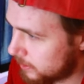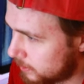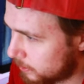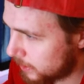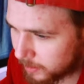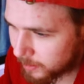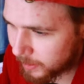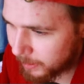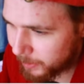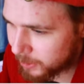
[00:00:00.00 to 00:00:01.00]
What?
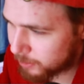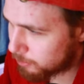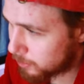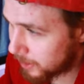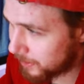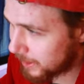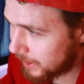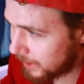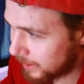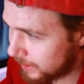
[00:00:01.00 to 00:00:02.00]
And we just run the
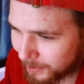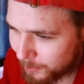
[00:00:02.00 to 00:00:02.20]
king?